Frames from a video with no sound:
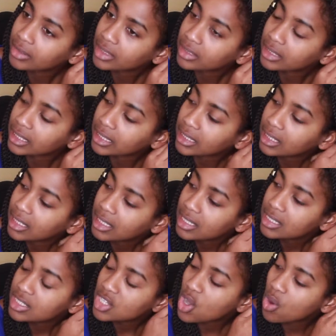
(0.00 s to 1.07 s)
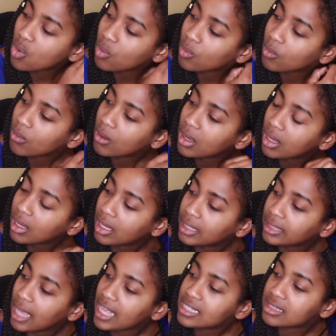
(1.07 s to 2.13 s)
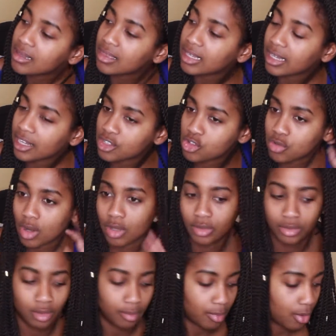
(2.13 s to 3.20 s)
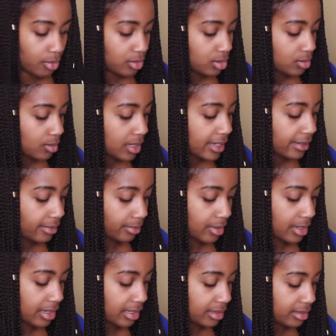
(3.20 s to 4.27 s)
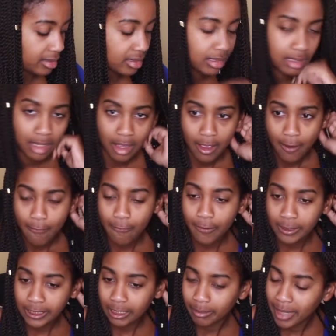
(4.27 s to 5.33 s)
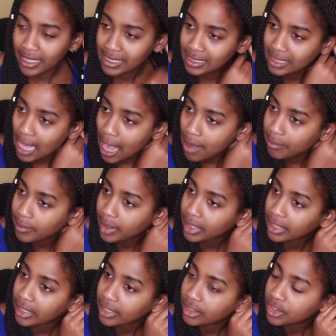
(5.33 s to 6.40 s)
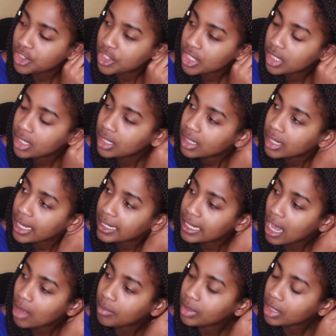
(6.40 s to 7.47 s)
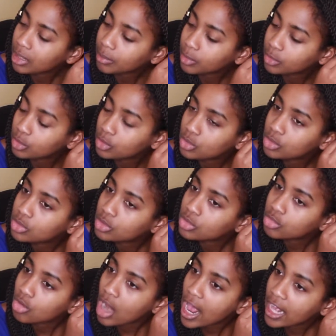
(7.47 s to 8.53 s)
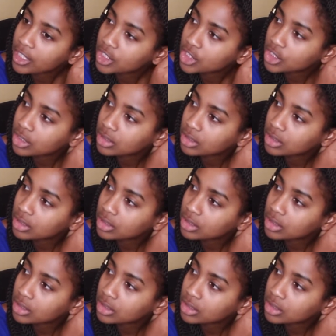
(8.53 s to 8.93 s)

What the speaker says: really. So that's the thing I struggled the most with, was feeling my scalp being itchy and not being able to scratch.